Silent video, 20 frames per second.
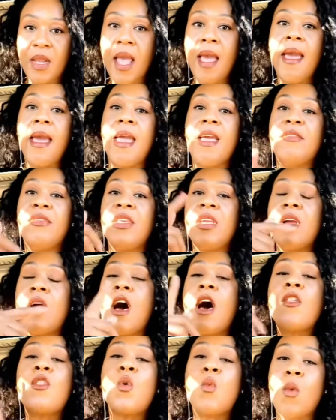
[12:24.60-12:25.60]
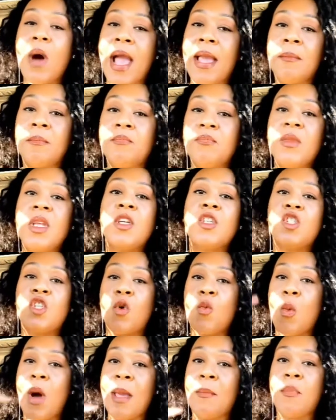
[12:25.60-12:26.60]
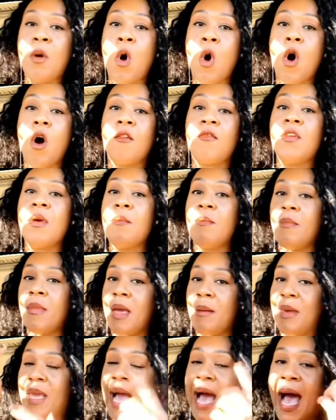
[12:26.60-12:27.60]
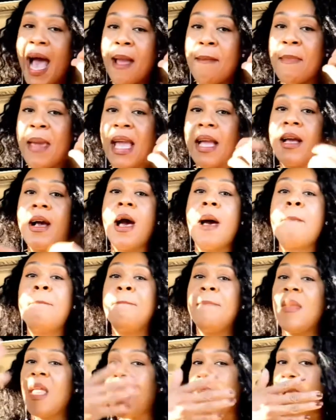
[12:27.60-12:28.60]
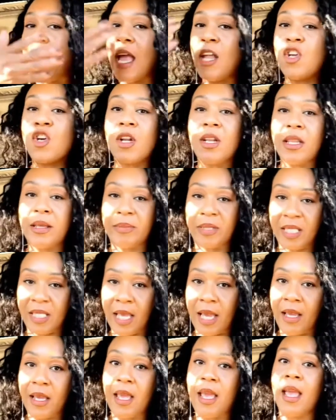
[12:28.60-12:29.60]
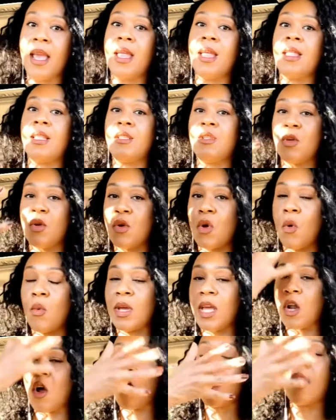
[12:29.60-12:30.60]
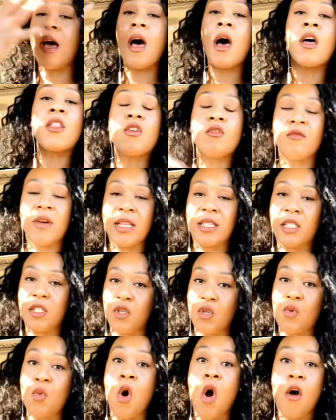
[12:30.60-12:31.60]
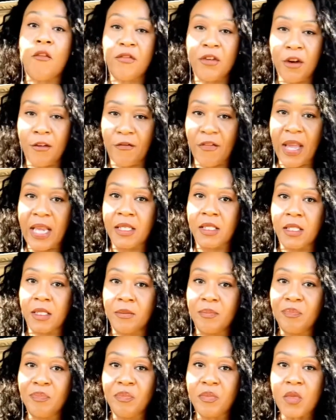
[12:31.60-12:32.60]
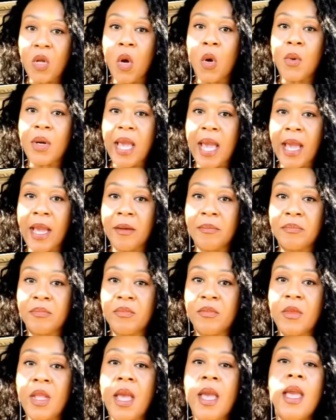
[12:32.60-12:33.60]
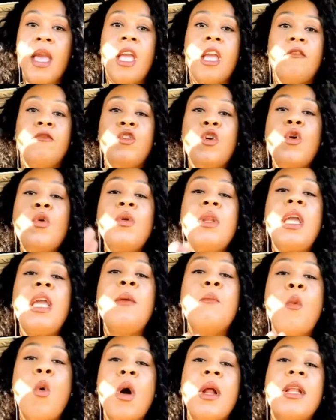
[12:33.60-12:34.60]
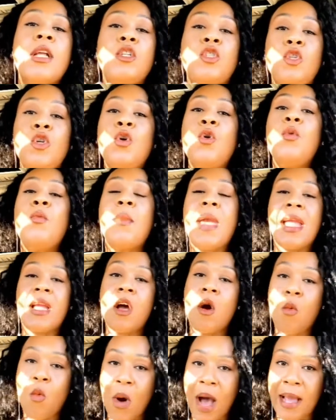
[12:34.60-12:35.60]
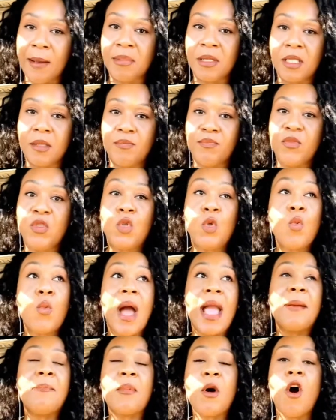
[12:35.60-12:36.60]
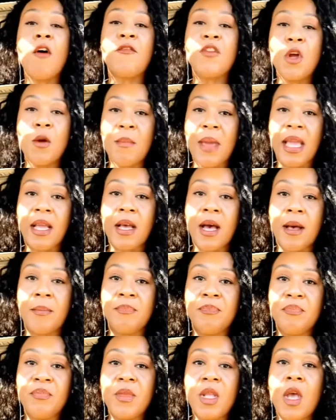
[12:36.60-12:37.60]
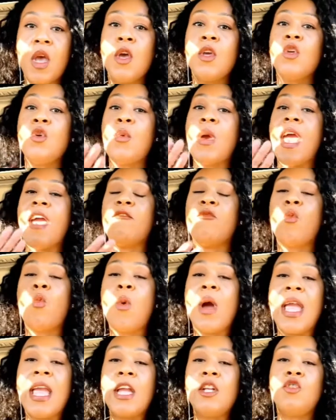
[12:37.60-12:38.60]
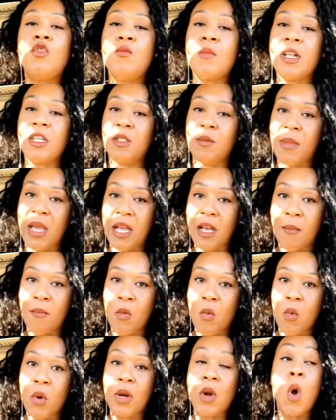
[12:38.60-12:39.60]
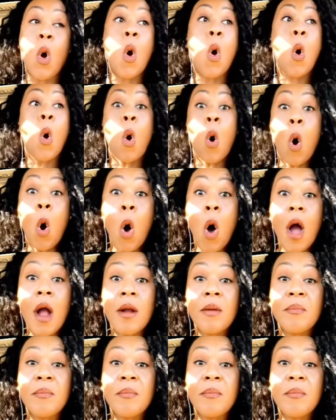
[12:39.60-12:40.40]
and the other wipe should wipe off maybe eye makeup and your lipstick, and get all the other residue off your face. Okay? If you need more than 2 makeup wipes to wipe off your makeup, you have way too much makeup on. Or